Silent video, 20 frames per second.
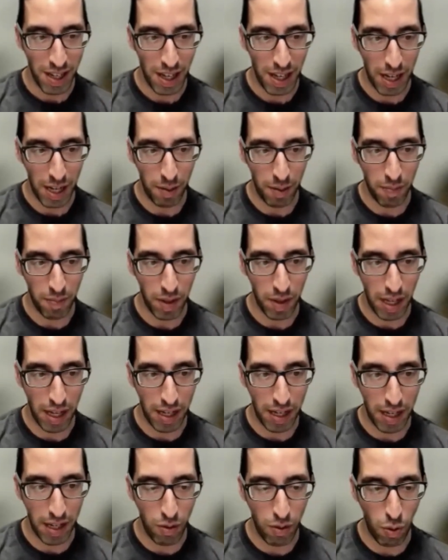
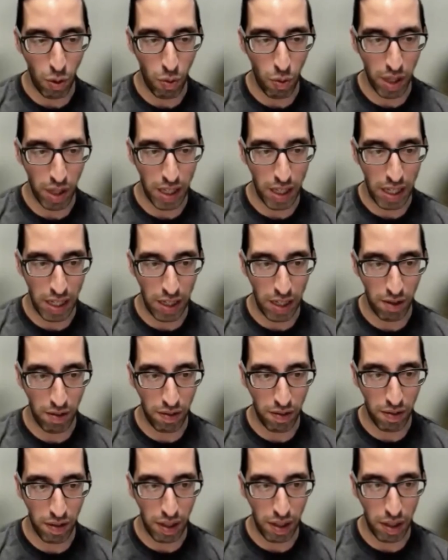And what kind
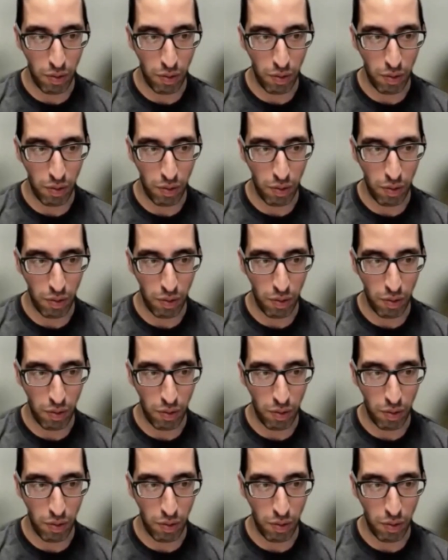of,